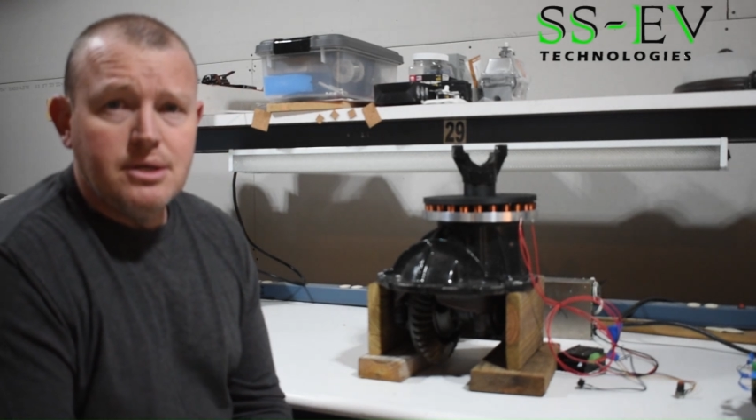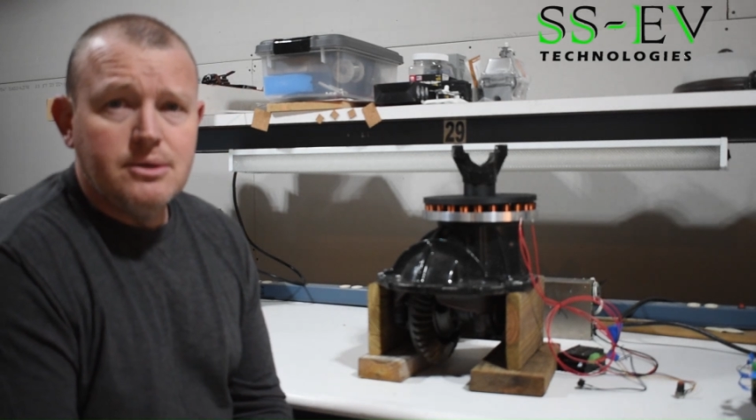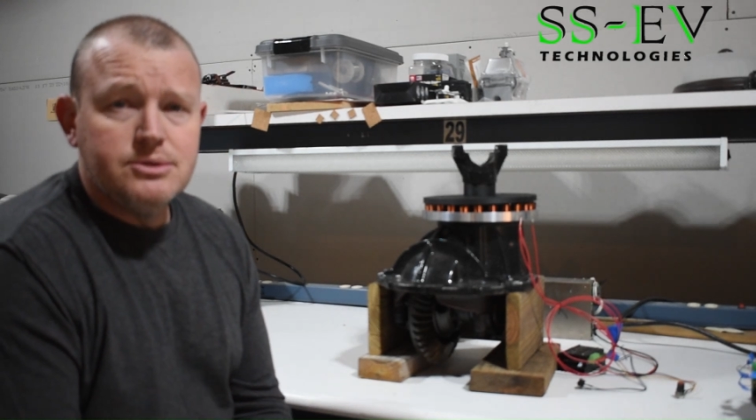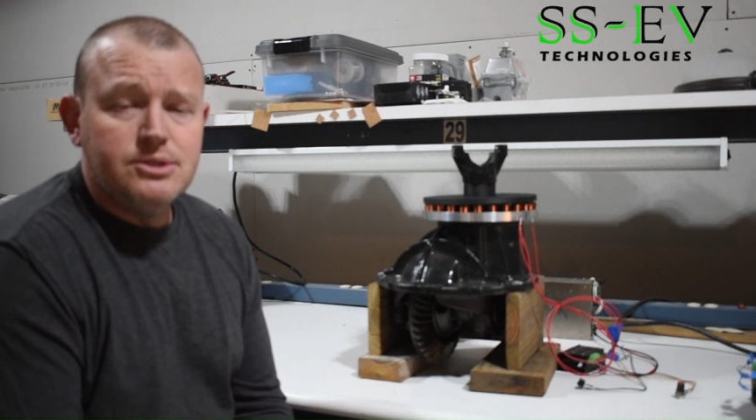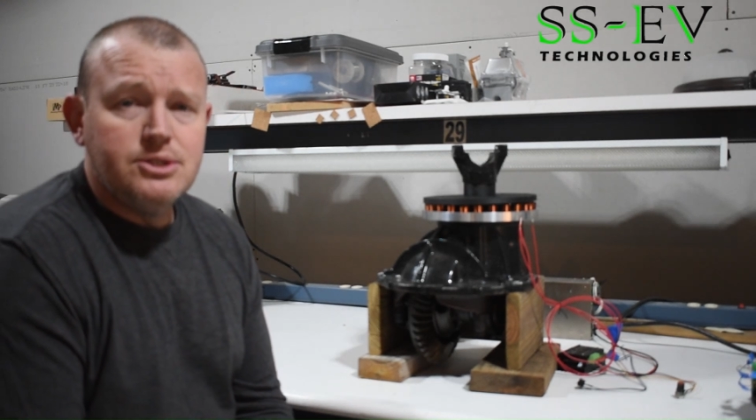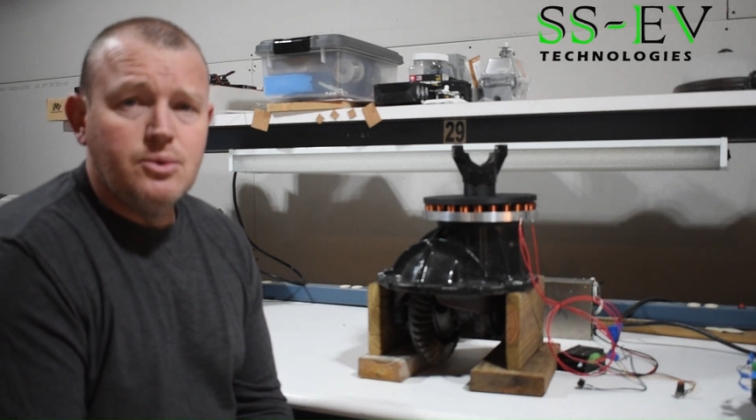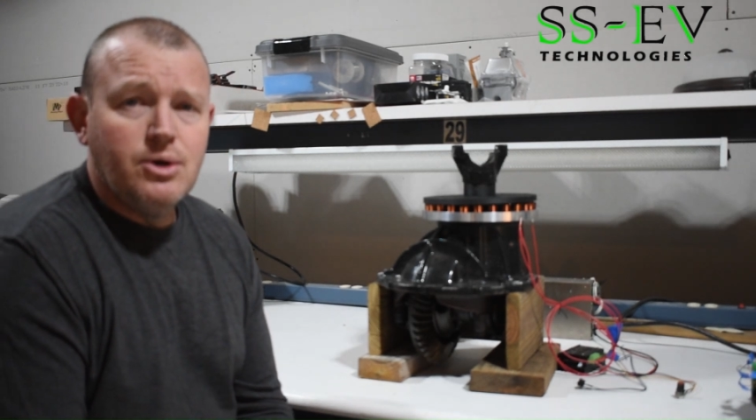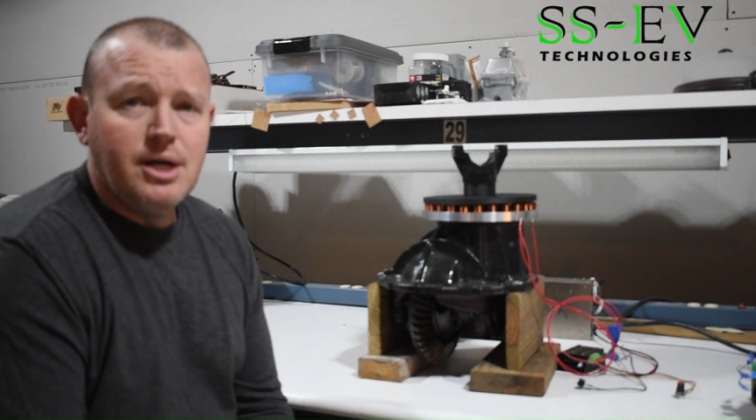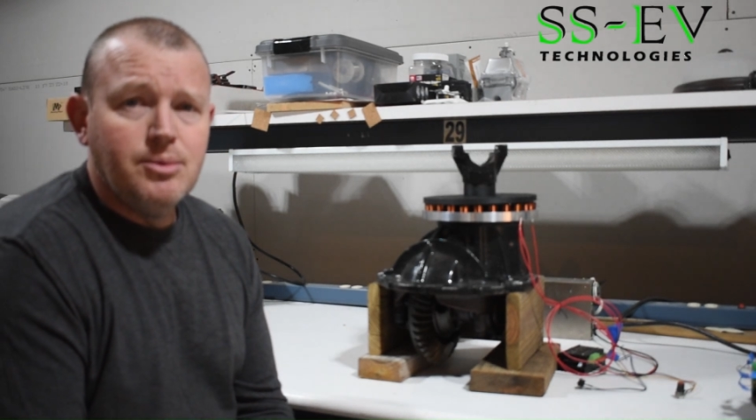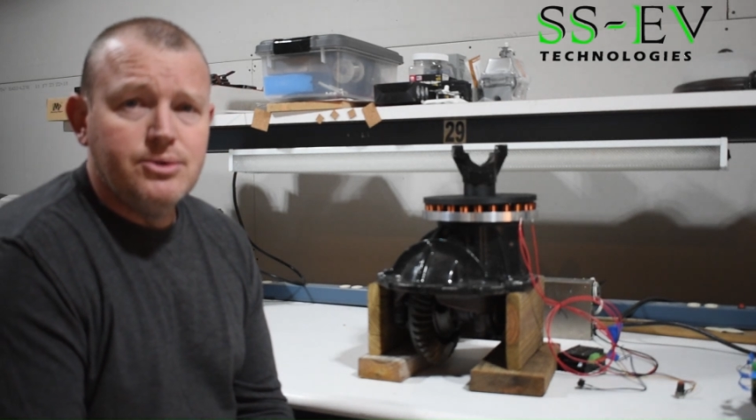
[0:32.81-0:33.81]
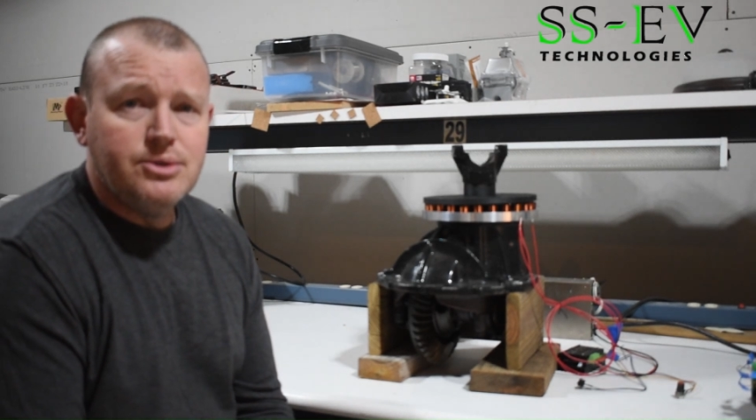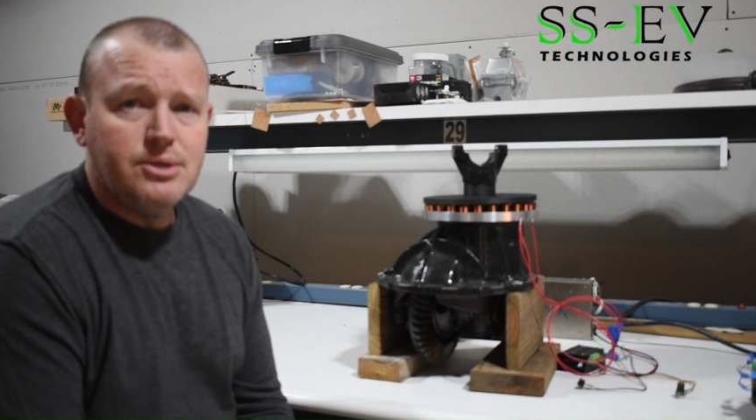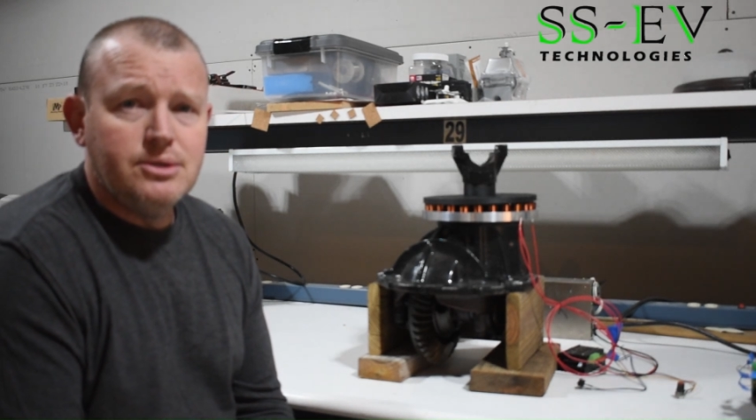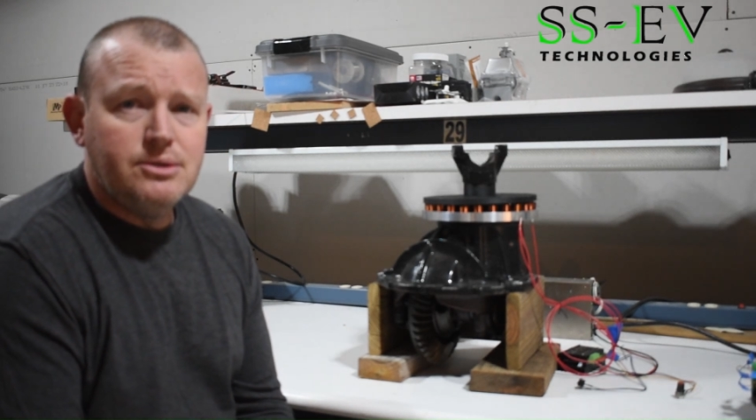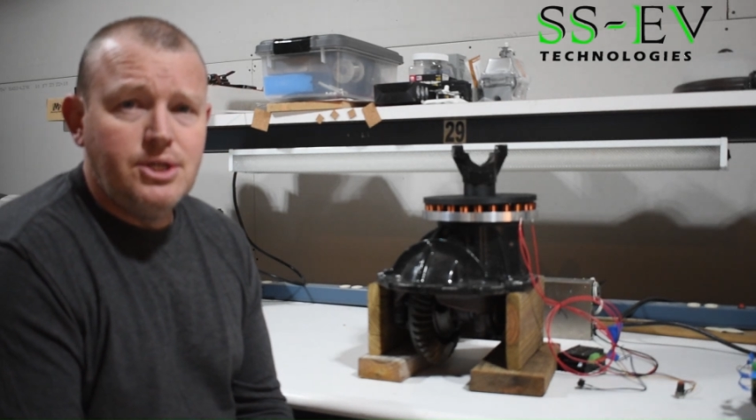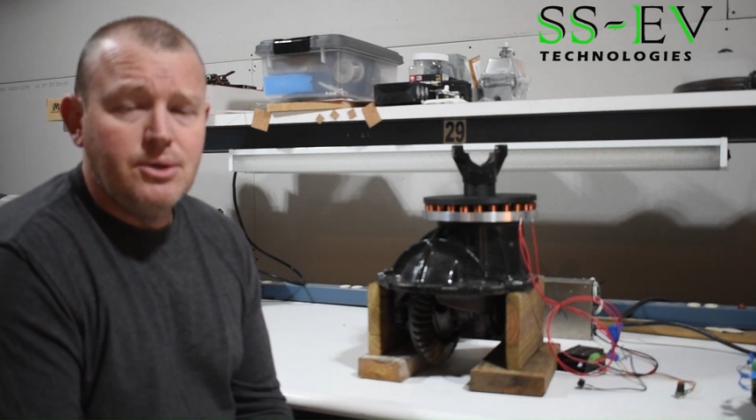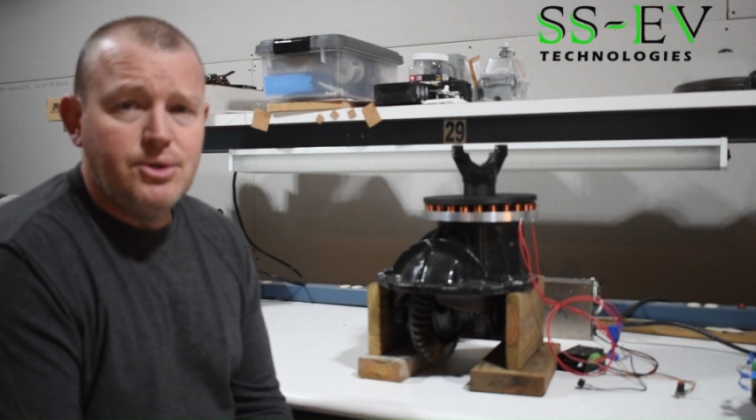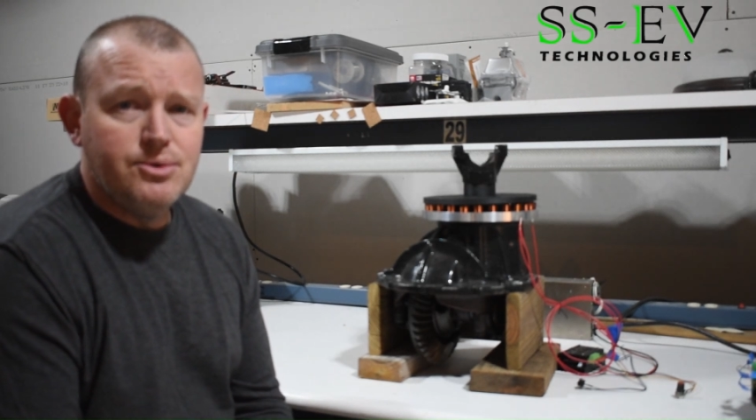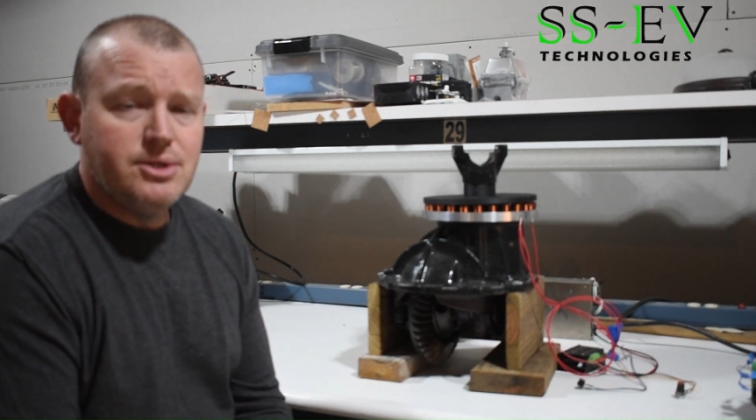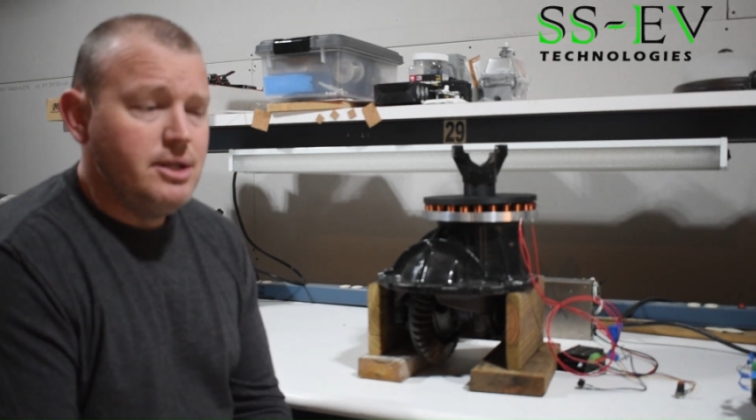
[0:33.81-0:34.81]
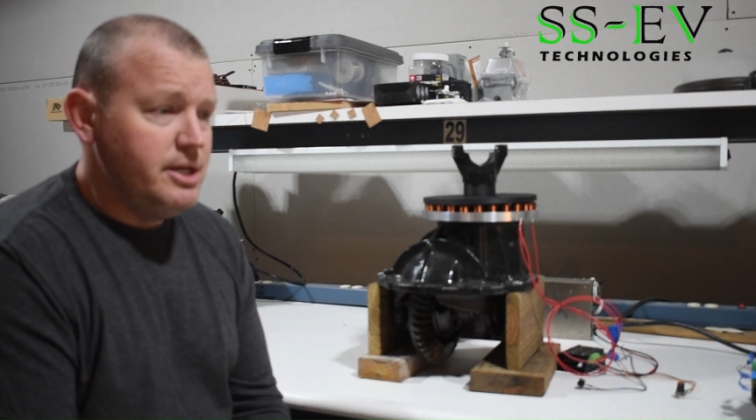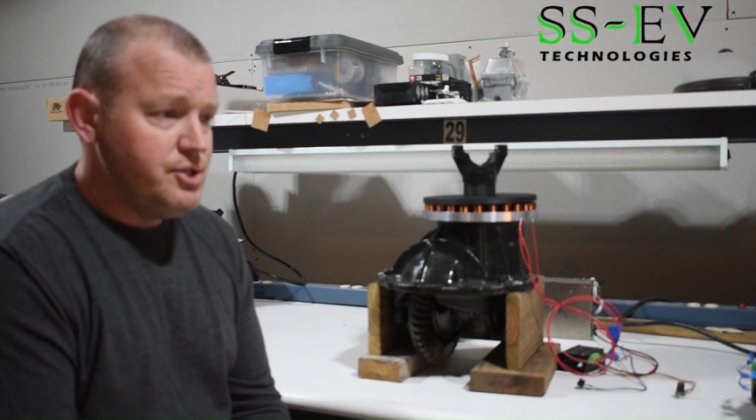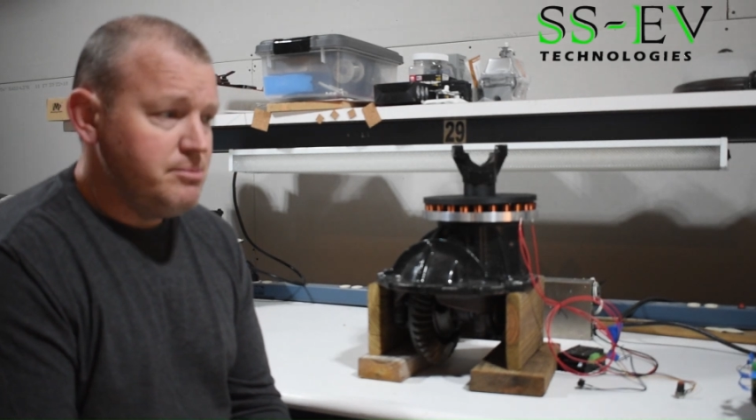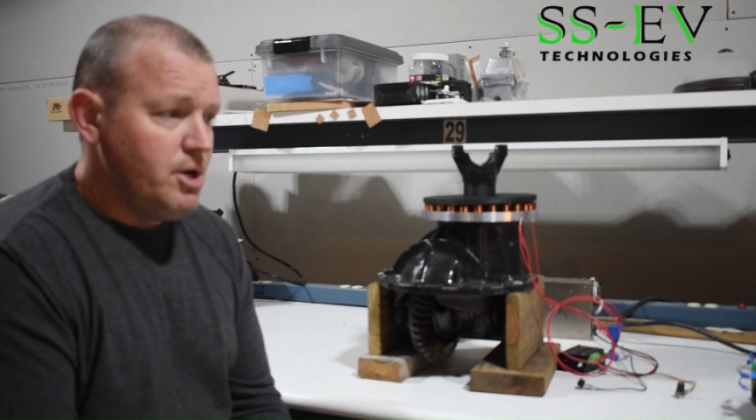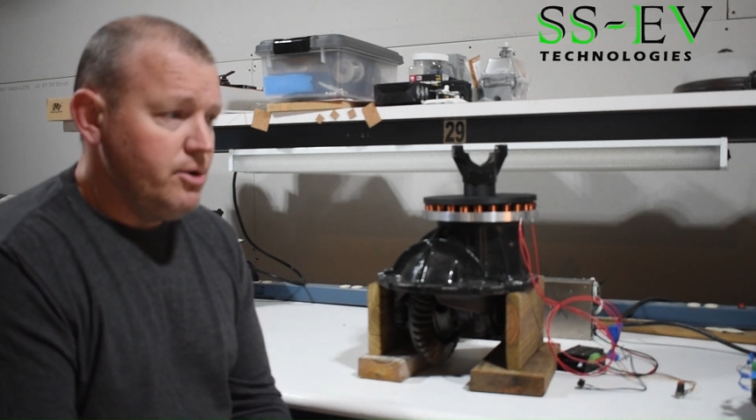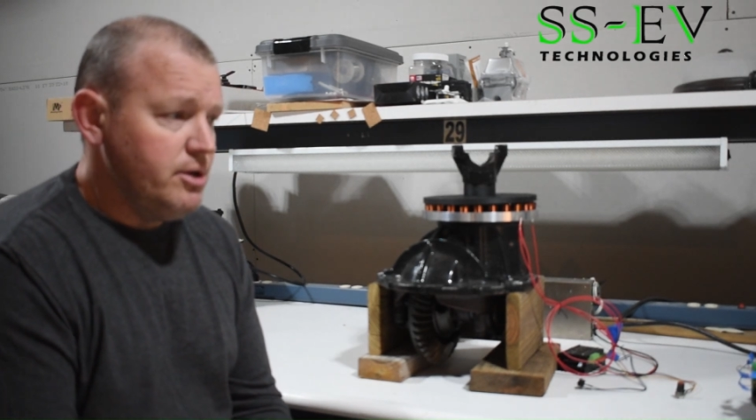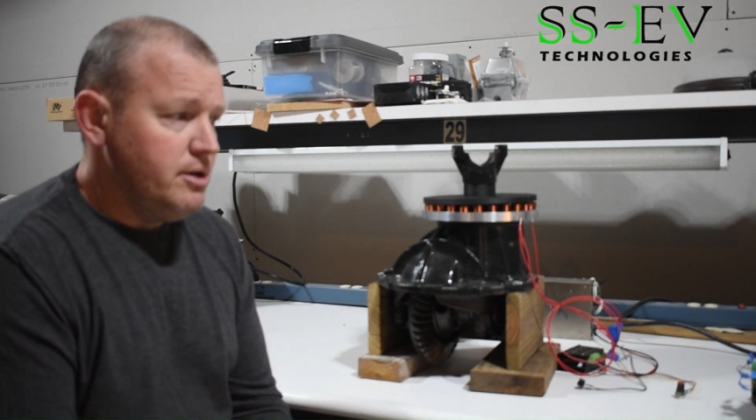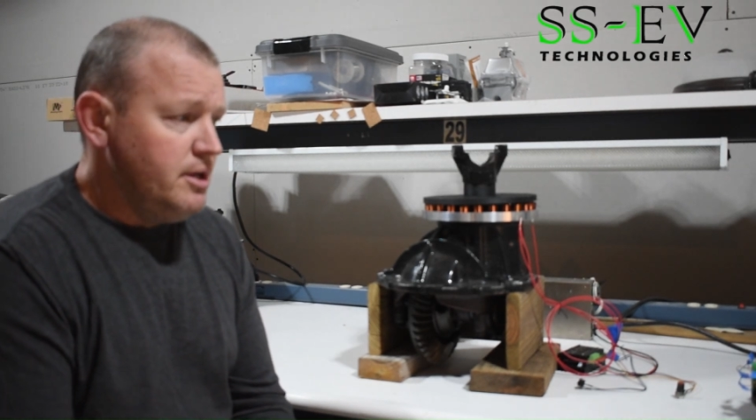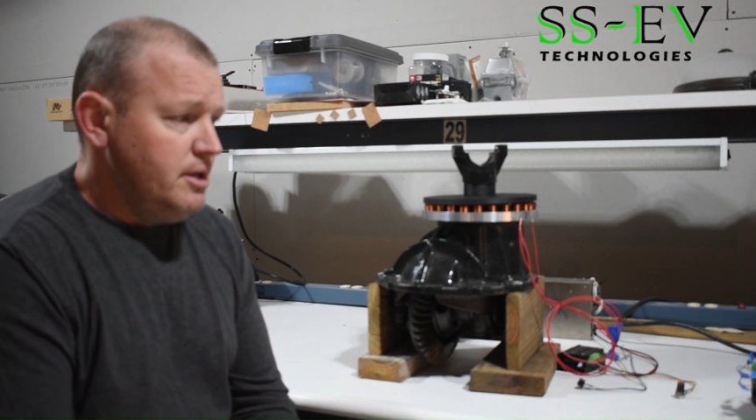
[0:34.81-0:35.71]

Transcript: Essentially, we're able to use the electric motor,